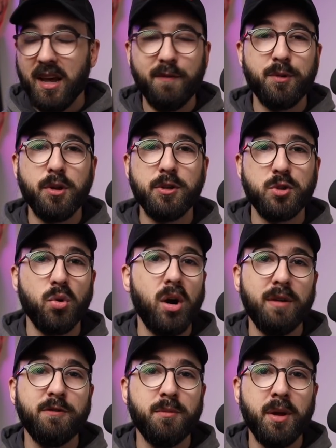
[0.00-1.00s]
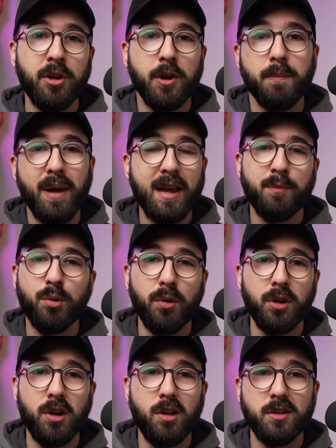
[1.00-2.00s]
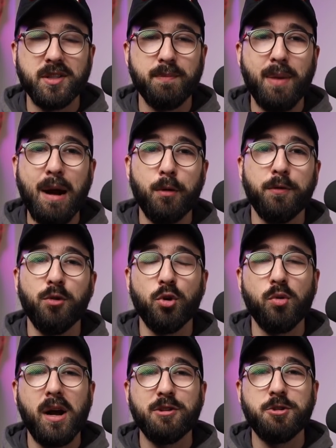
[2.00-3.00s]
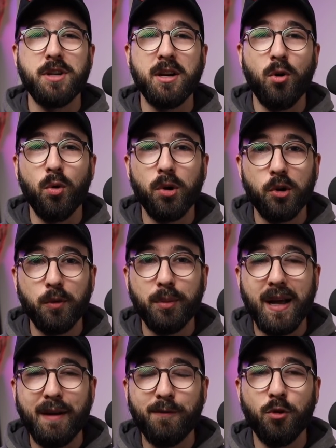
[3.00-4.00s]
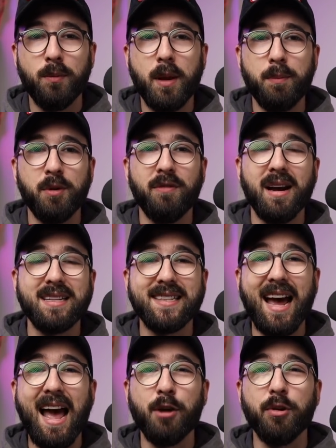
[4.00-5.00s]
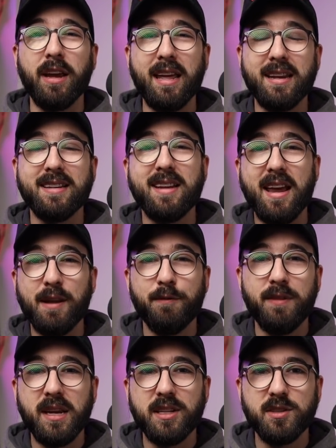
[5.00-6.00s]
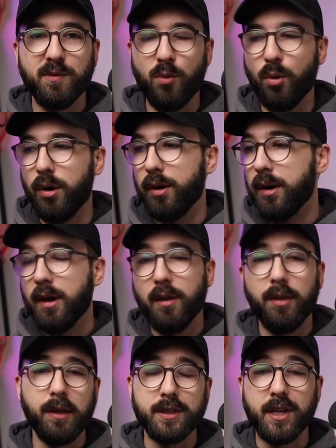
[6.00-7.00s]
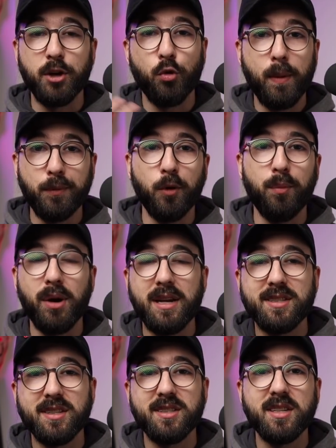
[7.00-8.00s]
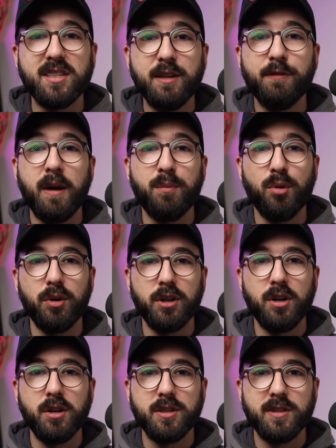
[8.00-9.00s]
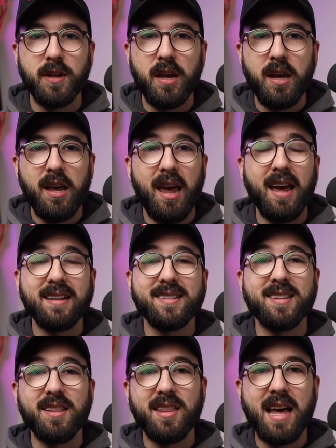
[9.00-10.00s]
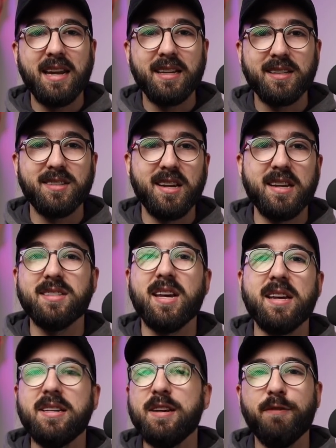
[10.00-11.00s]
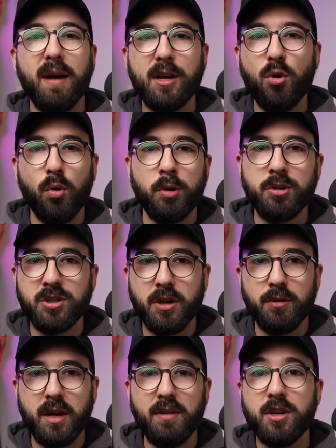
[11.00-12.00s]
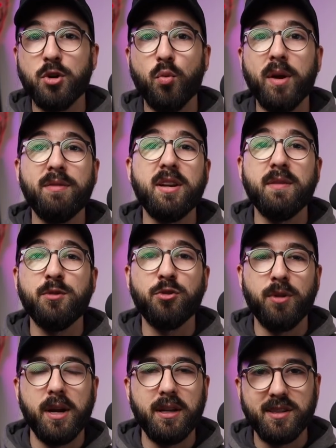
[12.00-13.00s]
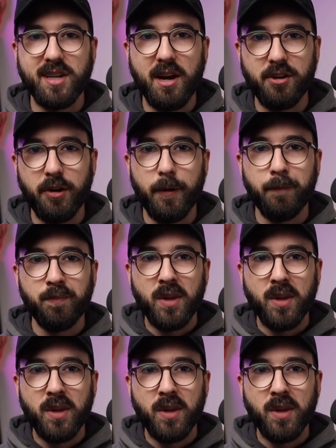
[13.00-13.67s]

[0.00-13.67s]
And for those who are unfamiliar, Band Protocol is a powerful cross-chain oracle platform that provides aggregated data feeds for things like crypto prices to DeFi protocols. And Synthetics is a DeFi cornerstone in the derivatives trading sector.